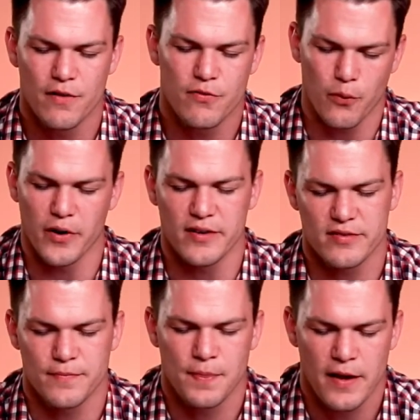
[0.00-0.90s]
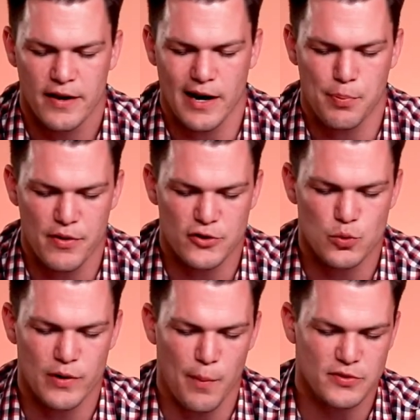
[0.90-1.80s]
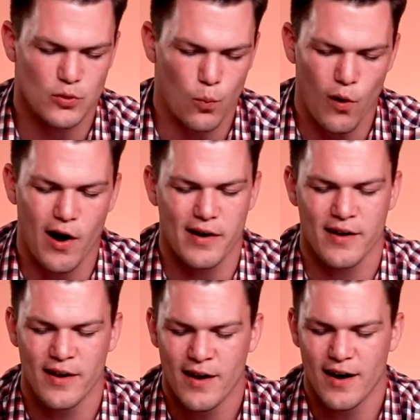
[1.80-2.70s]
for us. God, I pray that you would help us to walk